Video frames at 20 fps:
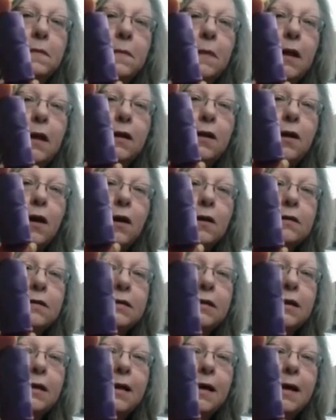Can y'all
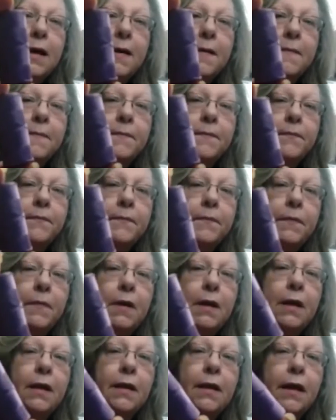see that?
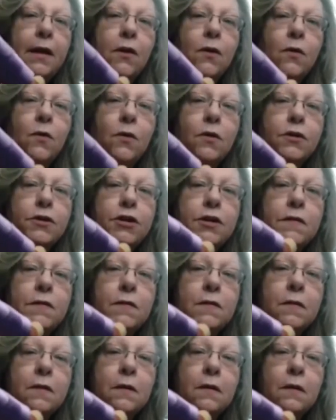Isn't that gorgeous?